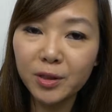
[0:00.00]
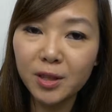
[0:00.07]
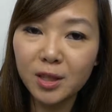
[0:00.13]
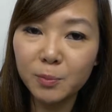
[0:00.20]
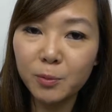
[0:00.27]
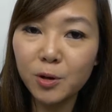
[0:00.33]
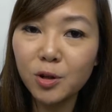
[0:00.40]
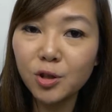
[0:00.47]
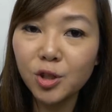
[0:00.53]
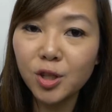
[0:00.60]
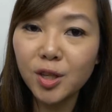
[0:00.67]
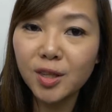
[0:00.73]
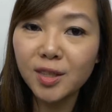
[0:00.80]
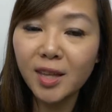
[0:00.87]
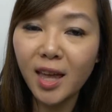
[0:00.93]
this
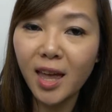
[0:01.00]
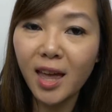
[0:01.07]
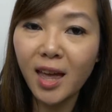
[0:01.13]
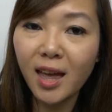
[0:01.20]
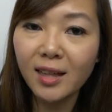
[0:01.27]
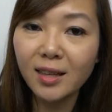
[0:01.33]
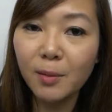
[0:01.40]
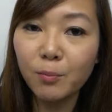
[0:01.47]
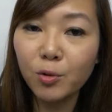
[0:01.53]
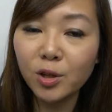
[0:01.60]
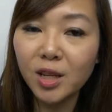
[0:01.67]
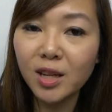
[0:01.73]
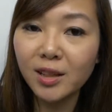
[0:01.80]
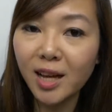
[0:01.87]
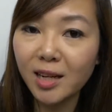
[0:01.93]
purchase, and I'm
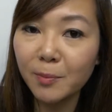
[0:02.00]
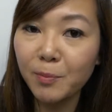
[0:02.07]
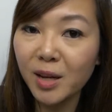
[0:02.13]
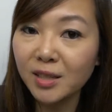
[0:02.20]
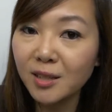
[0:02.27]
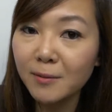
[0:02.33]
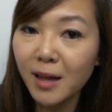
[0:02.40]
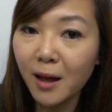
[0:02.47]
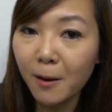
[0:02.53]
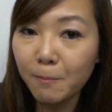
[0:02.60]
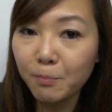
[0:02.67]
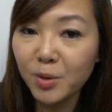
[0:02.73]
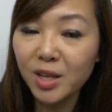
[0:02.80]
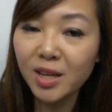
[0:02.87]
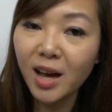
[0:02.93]
pretty glad I picked it
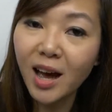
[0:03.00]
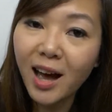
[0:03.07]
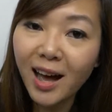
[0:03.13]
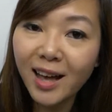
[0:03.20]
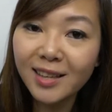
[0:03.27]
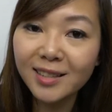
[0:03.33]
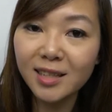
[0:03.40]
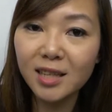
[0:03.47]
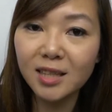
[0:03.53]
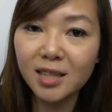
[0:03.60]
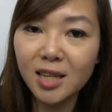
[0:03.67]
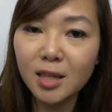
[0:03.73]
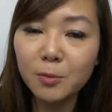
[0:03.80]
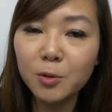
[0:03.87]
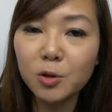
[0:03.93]
up because it
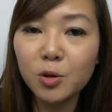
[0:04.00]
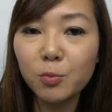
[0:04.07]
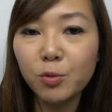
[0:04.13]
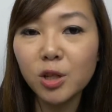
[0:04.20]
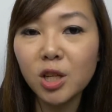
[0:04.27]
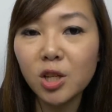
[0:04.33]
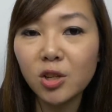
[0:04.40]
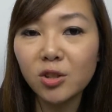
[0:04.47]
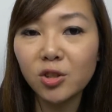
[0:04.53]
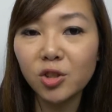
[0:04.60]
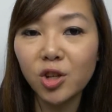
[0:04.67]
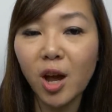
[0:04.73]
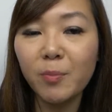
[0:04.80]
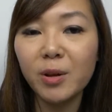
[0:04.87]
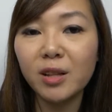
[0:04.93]
did do a pretty good
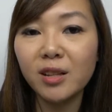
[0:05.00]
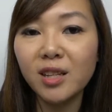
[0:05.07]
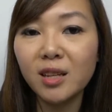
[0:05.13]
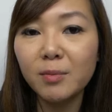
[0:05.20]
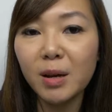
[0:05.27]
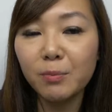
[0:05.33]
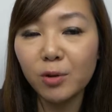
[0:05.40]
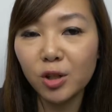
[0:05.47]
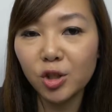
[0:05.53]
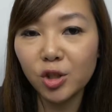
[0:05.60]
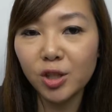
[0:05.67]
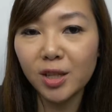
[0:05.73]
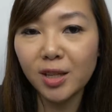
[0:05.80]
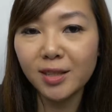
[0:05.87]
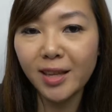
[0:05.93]
job at cleaning my
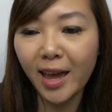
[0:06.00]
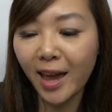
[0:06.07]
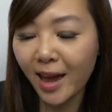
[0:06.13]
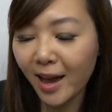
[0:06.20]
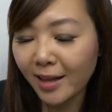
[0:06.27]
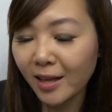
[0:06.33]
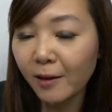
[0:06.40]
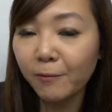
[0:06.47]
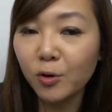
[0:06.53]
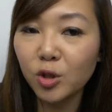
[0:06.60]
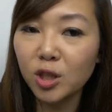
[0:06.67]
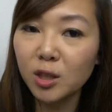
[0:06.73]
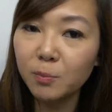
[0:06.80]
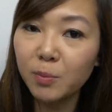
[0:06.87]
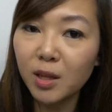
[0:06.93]
brushes, and if you
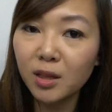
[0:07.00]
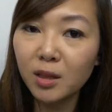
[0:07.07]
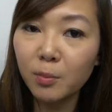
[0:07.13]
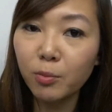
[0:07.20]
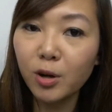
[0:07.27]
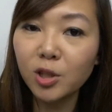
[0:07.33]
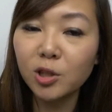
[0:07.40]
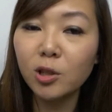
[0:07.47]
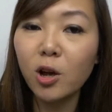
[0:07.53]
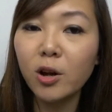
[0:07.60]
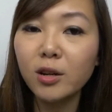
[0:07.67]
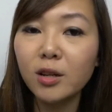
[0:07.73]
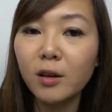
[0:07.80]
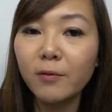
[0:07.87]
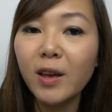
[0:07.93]
spin the brush long
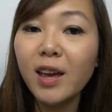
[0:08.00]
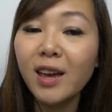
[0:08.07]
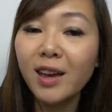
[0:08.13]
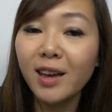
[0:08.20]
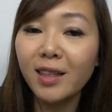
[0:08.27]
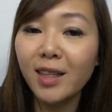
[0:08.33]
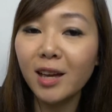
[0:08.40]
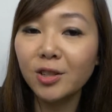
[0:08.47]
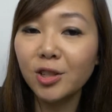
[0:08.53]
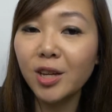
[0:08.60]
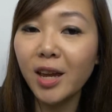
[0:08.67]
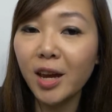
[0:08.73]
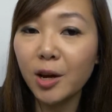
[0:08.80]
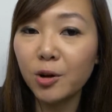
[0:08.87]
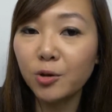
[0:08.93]
enough, it
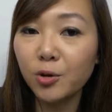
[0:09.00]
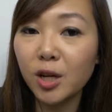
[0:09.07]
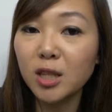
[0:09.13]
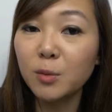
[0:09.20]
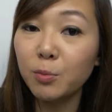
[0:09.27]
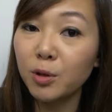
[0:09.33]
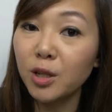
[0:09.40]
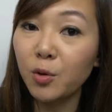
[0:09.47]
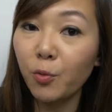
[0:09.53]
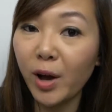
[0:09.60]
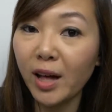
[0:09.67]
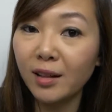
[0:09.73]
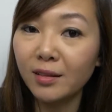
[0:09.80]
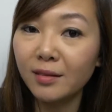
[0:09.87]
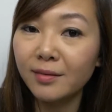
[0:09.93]
actually air dries pretty
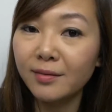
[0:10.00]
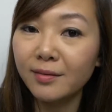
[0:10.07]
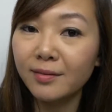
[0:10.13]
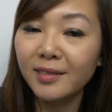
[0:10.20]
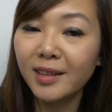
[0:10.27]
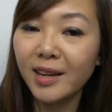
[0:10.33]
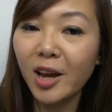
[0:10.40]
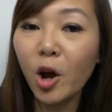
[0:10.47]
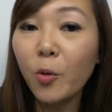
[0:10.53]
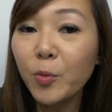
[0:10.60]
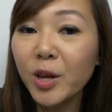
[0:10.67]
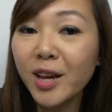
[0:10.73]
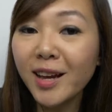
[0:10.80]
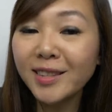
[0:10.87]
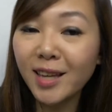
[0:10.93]
well. I hope
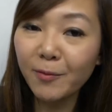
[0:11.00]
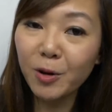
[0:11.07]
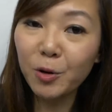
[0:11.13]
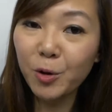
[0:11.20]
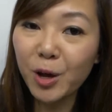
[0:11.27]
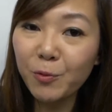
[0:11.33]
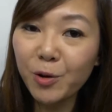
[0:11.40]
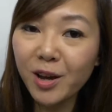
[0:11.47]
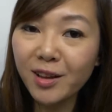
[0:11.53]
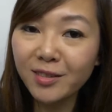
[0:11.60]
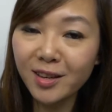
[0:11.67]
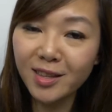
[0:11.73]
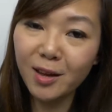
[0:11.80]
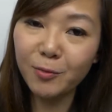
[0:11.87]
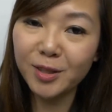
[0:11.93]
you guys have a great one,
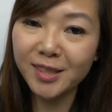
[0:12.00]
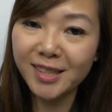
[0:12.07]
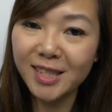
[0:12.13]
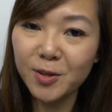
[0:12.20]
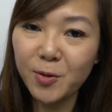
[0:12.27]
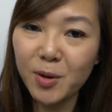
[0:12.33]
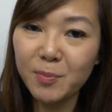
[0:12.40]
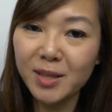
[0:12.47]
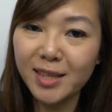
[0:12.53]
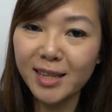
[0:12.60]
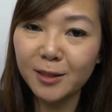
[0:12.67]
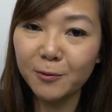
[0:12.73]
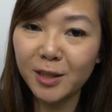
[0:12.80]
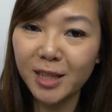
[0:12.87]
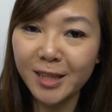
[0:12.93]
and I will see you in my
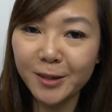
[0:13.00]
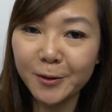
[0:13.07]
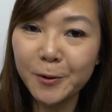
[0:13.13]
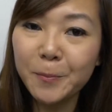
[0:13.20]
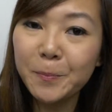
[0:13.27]
next video.